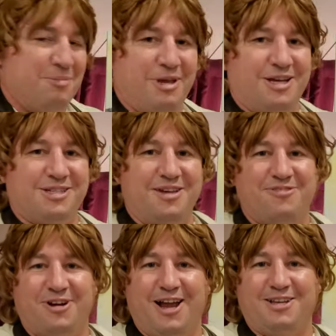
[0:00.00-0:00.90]
because I
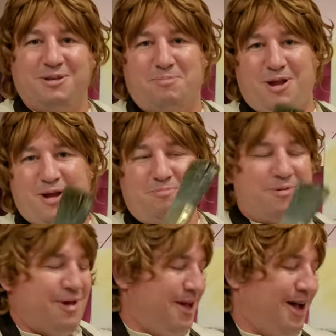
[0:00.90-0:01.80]
forgot to pick up
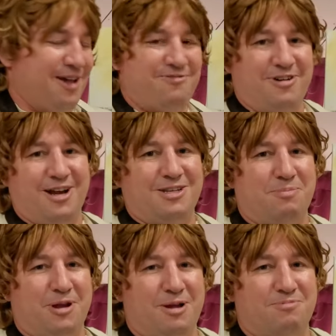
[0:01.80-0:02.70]

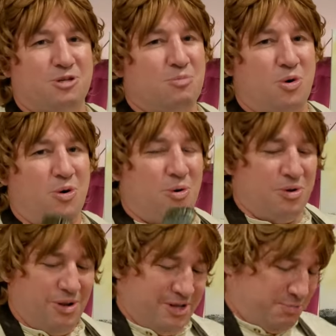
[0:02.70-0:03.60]
some more
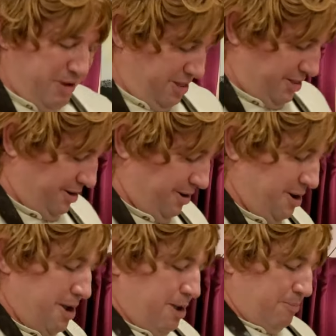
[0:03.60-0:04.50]
odorless paint thinner.
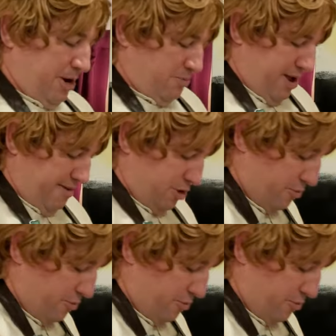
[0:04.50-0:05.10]
But we have a